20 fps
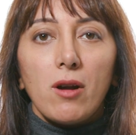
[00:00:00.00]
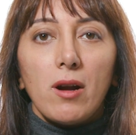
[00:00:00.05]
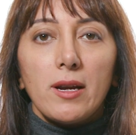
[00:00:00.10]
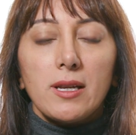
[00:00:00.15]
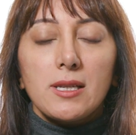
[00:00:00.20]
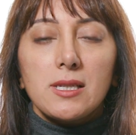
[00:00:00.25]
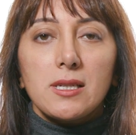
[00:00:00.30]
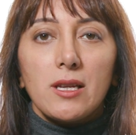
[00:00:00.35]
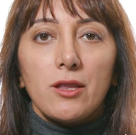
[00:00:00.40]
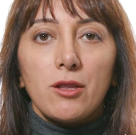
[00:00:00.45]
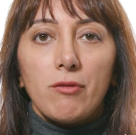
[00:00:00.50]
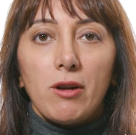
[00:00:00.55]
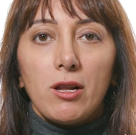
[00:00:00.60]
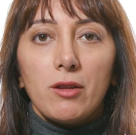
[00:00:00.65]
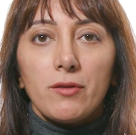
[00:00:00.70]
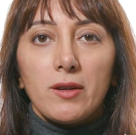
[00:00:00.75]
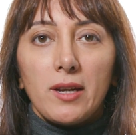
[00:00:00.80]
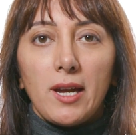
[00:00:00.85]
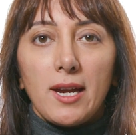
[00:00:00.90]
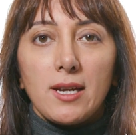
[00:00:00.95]
rights and the
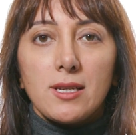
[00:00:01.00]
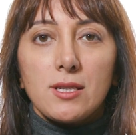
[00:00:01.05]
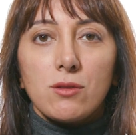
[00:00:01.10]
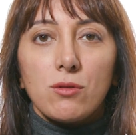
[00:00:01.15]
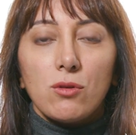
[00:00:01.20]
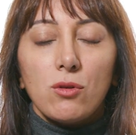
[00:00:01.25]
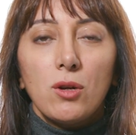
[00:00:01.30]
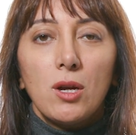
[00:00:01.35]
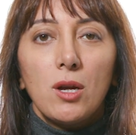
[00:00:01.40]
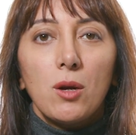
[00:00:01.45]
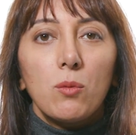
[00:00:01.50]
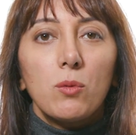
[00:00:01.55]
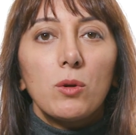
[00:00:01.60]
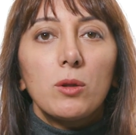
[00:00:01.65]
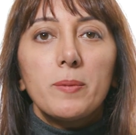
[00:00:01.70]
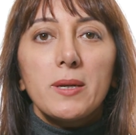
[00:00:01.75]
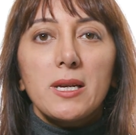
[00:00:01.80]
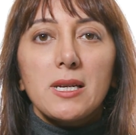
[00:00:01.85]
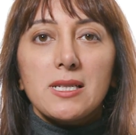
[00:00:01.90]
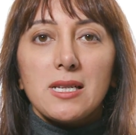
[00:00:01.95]
relevant case law
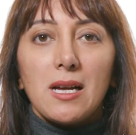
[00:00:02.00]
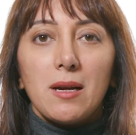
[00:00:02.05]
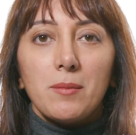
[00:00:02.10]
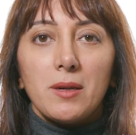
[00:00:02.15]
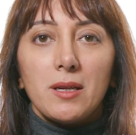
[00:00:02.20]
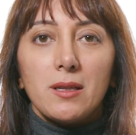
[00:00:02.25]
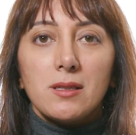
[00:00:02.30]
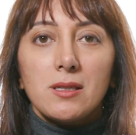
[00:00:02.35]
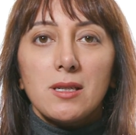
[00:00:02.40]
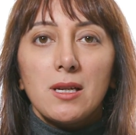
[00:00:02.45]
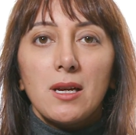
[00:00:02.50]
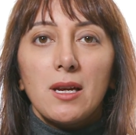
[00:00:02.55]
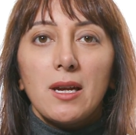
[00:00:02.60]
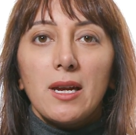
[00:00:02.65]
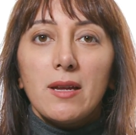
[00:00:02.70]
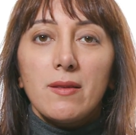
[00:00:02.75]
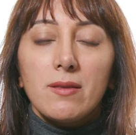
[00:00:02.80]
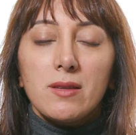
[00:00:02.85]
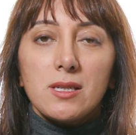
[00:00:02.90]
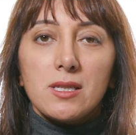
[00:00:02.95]
will be examined
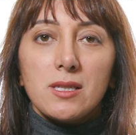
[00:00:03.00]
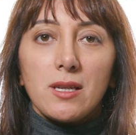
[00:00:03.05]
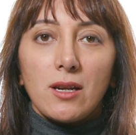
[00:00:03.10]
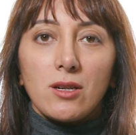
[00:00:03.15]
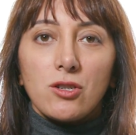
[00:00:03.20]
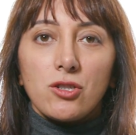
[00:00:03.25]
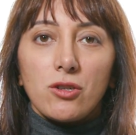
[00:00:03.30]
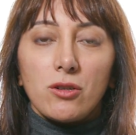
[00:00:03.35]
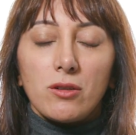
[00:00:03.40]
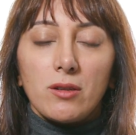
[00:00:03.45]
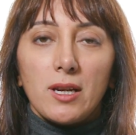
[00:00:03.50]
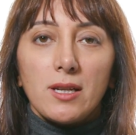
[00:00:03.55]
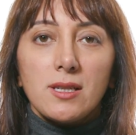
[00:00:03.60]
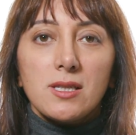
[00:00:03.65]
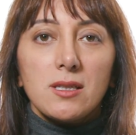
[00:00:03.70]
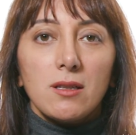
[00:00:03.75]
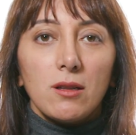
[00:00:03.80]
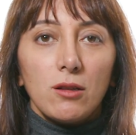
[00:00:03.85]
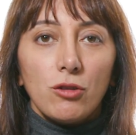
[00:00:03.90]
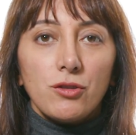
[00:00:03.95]
in this section in
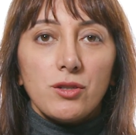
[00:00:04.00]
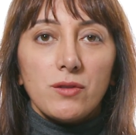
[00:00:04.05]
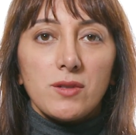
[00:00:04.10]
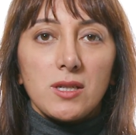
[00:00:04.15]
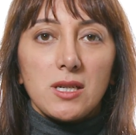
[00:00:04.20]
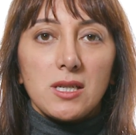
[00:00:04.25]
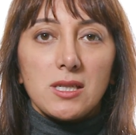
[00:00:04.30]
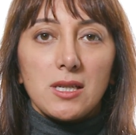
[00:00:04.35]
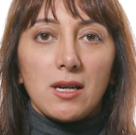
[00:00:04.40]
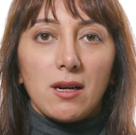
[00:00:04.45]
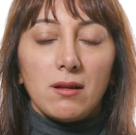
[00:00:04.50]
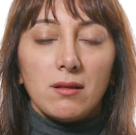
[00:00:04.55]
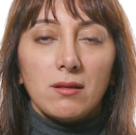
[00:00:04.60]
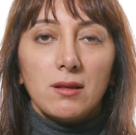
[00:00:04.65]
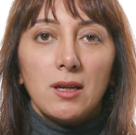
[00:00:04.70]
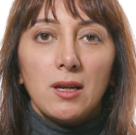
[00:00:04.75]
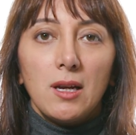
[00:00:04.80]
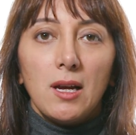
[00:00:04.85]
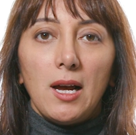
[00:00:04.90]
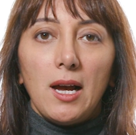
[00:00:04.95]
a lot of
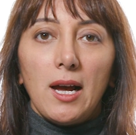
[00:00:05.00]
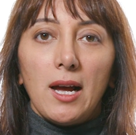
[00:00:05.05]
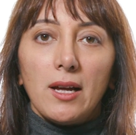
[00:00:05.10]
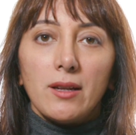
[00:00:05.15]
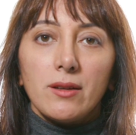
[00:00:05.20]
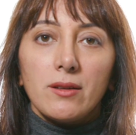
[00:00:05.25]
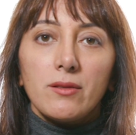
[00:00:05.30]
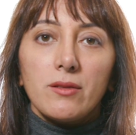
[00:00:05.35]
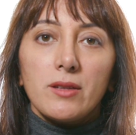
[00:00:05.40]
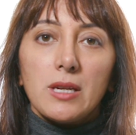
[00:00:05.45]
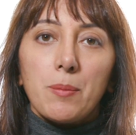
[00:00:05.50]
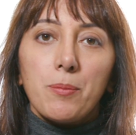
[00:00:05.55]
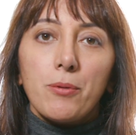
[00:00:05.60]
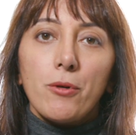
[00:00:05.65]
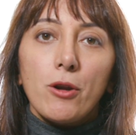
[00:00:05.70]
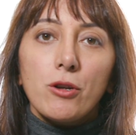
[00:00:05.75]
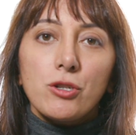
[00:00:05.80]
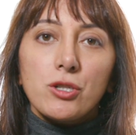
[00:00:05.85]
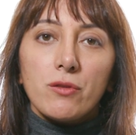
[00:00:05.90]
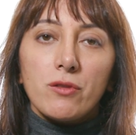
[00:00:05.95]
detail, and the
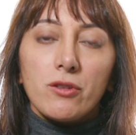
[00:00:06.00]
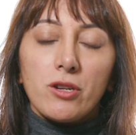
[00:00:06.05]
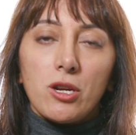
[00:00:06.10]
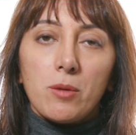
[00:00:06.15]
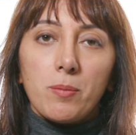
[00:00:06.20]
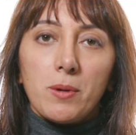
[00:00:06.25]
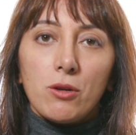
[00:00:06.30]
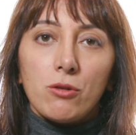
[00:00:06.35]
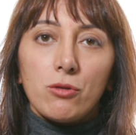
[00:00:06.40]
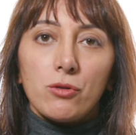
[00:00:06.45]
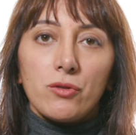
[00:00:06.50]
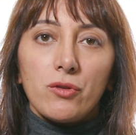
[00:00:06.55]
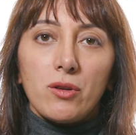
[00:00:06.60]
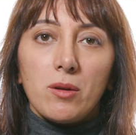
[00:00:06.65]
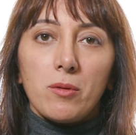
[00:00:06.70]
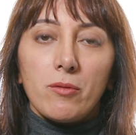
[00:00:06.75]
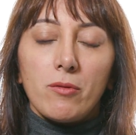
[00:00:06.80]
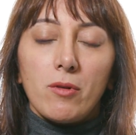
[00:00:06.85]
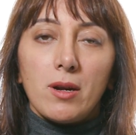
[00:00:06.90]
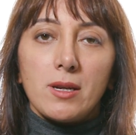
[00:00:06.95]
approach of the European Court of
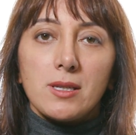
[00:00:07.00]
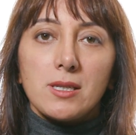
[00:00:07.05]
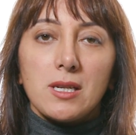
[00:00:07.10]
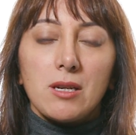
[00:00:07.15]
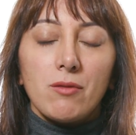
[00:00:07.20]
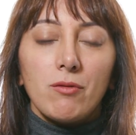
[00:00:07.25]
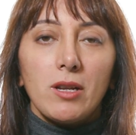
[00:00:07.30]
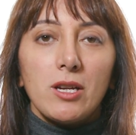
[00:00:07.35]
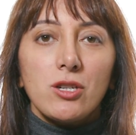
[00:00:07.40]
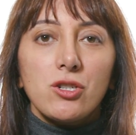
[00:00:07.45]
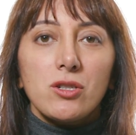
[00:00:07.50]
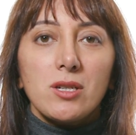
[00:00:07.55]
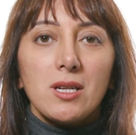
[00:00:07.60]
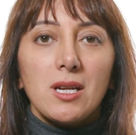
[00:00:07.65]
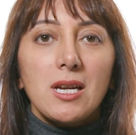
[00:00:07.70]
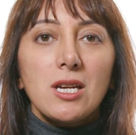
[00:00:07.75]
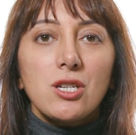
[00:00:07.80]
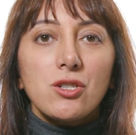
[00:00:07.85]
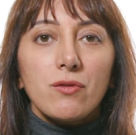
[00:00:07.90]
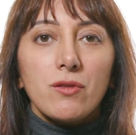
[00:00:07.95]
Human Rights in relation
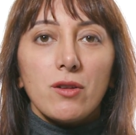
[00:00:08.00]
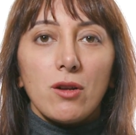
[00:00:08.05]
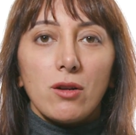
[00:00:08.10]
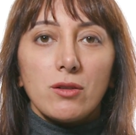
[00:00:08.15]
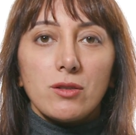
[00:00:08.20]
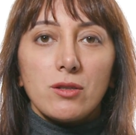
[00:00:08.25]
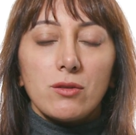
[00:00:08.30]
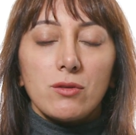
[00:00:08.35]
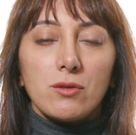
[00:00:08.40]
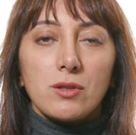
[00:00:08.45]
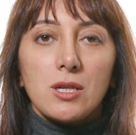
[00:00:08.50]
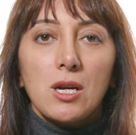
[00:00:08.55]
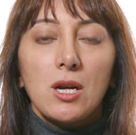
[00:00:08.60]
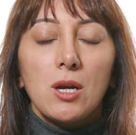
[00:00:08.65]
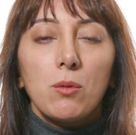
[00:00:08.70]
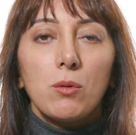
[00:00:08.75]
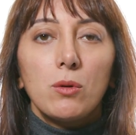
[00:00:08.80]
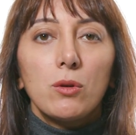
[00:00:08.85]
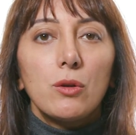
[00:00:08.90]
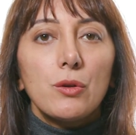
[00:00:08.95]
to each of the articles
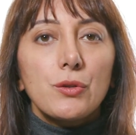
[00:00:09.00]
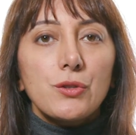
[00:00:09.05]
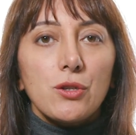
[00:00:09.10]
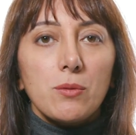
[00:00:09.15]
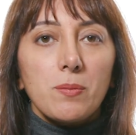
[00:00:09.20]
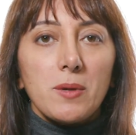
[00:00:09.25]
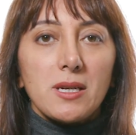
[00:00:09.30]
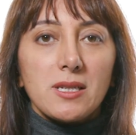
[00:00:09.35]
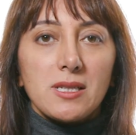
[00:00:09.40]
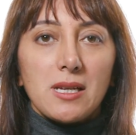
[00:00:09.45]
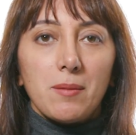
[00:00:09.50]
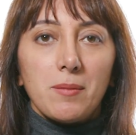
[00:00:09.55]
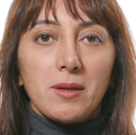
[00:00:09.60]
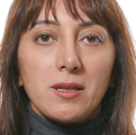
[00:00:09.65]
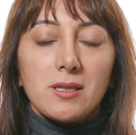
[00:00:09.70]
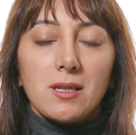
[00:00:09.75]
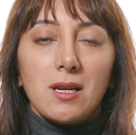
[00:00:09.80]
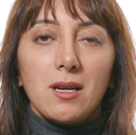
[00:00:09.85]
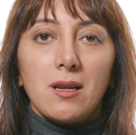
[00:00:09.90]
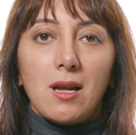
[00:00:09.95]
will also be
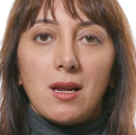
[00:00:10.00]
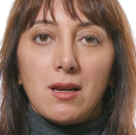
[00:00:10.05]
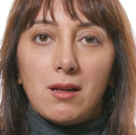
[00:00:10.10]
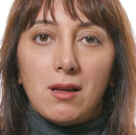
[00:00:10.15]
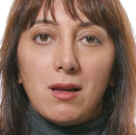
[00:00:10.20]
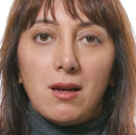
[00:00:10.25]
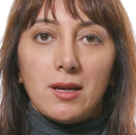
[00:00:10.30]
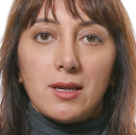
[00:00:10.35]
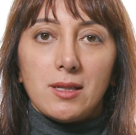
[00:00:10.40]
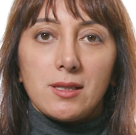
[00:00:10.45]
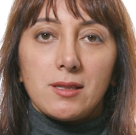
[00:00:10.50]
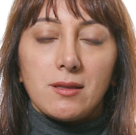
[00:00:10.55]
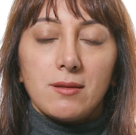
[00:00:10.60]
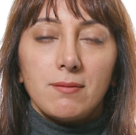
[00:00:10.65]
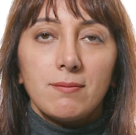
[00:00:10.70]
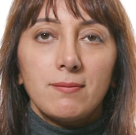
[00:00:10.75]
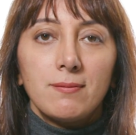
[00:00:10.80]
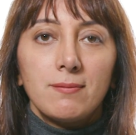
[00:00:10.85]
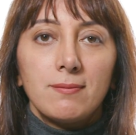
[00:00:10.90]
examined and analysed.